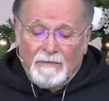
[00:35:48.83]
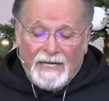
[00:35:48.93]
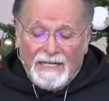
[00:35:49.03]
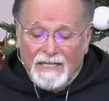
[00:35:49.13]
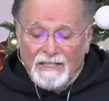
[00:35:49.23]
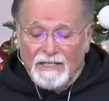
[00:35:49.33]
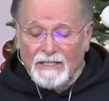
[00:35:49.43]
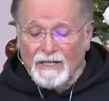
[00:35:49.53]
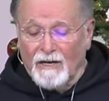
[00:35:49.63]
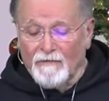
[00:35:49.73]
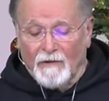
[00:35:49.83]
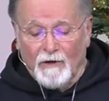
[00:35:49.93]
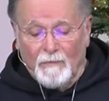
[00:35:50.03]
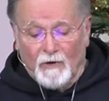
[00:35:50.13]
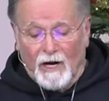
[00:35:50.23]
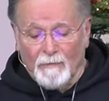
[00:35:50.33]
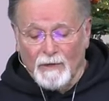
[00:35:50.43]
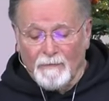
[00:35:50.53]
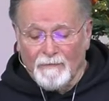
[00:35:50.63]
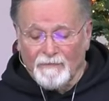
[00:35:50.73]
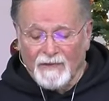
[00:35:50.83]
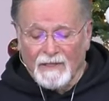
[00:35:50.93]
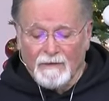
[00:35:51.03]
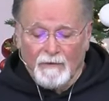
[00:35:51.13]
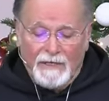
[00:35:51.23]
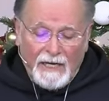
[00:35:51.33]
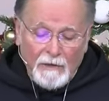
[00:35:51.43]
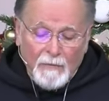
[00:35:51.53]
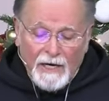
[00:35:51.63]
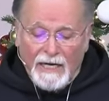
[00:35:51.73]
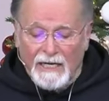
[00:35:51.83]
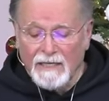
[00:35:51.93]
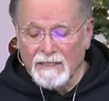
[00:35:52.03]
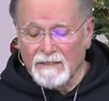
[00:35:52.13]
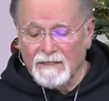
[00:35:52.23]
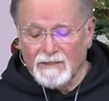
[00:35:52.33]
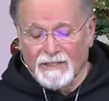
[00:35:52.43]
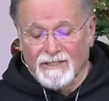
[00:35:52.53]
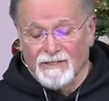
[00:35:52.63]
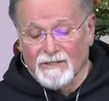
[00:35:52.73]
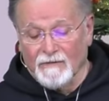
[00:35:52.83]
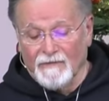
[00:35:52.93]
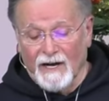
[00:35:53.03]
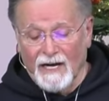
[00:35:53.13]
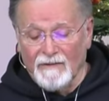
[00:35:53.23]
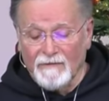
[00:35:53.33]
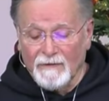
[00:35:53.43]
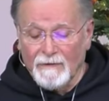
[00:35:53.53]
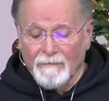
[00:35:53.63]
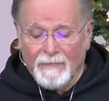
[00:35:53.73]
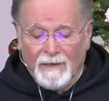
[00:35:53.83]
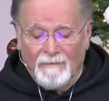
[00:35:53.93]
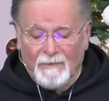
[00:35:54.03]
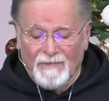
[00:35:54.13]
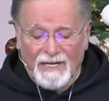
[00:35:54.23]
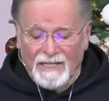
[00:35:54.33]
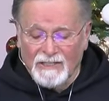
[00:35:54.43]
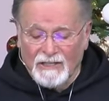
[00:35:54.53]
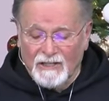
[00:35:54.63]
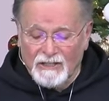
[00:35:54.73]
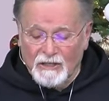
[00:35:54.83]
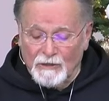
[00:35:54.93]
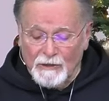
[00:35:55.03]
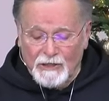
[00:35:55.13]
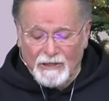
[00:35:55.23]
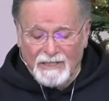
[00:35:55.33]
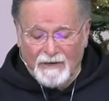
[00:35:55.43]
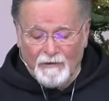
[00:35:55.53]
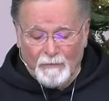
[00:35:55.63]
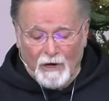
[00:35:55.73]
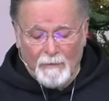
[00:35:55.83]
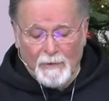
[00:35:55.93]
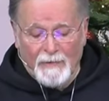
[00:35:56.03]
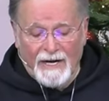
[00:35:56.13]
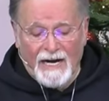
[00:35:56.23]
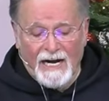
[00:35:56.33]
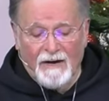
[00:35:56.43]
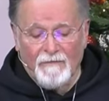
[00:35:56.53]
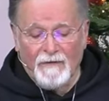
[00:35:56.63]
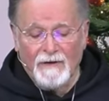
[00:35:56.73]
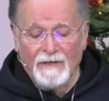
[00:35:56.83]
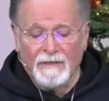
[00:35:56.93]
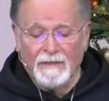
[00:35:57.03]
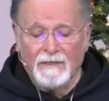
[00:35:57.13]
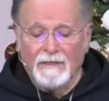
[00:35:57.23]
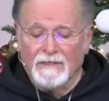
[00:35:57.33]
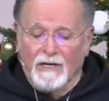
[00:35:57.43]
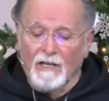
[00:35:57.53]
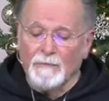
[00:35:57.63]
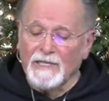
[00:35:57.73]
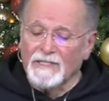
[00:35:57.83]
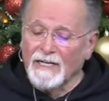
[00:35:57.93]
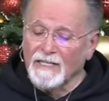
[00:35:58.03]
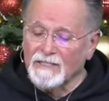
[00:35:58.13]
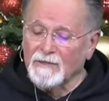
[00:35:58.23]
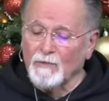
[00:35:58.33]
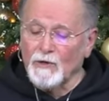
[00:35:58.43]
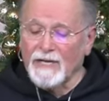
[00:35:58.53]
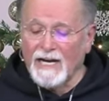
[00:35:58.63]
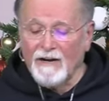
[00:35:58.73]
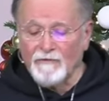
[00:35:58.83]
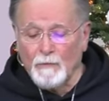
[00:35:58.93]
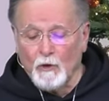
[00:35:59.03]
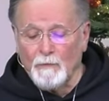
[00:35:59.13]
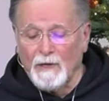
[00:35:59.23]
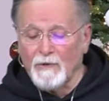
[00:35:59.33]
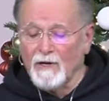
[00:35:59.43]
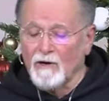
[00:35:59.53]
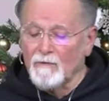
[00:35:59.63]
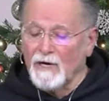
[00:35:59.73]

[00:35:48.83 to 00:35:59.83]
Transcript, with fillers: Money doesn't solve every problem. We need money just to survive. But money isn't the solution to every problem I have. Solomon says the more you have, the more people are